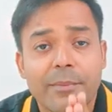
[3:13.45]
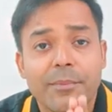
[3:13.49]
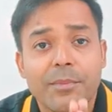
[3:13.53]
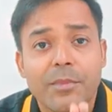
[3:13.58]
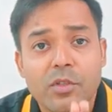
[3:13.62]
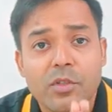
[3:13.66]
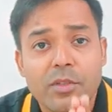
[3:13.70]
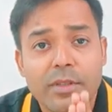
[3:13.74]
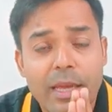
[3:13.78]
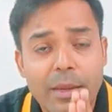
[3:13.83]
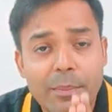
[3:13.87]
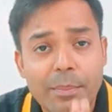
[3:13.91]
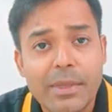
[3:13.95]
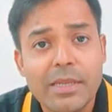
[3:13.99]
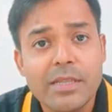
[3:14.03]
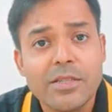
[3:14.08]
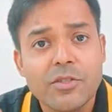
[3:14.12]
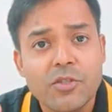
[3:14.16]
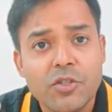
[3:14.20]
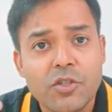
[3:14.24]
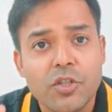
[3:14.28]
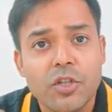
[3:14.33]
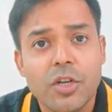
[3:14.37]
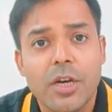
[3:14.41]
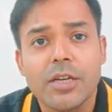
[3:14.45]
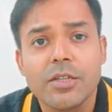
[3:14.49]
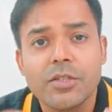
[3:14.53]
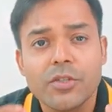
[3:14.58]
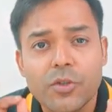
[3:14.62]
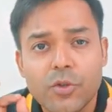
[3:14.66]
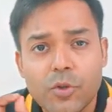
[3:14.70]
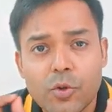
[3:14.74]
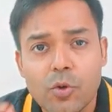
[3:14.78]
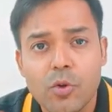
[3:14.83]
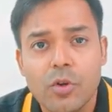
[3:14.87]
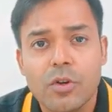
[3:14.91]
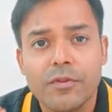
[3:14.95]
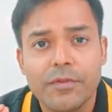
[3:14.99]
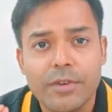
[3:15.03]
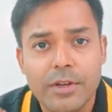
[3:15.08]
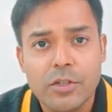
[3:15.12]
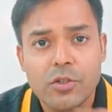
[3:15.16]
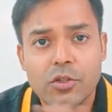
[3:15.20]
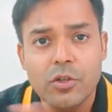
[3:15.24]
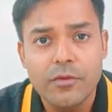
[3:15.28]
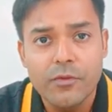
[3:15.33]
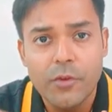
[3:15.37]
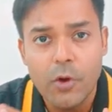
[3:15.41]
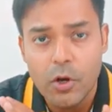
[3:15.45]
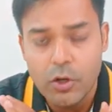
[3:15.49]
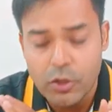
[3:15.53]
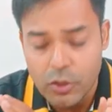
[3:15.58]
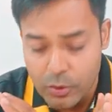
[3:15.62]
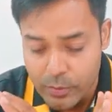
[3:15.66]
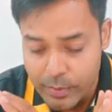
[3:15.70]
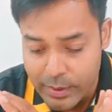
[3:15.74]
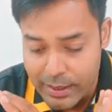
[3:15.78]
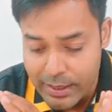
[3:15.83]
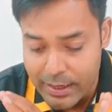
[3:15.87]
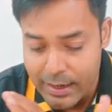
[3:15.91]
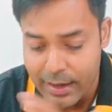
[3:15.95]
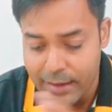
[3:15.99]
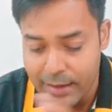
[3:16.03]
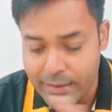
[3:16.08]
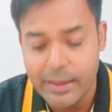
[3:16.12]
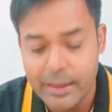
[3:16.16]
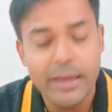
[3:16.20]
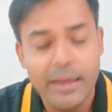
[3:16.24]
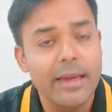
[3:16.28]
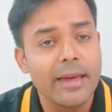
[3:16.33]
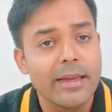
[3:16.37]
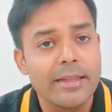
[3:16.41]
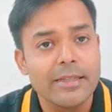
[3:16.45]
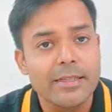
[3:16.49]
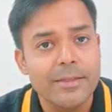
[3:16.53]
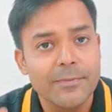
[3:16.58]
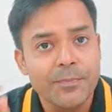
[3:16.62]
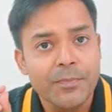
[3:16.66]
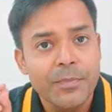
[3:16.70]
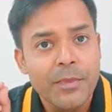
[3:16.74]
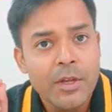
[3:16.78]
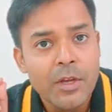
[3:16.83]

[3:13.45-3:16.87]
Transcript: So that means just look 1st of October, nothing else.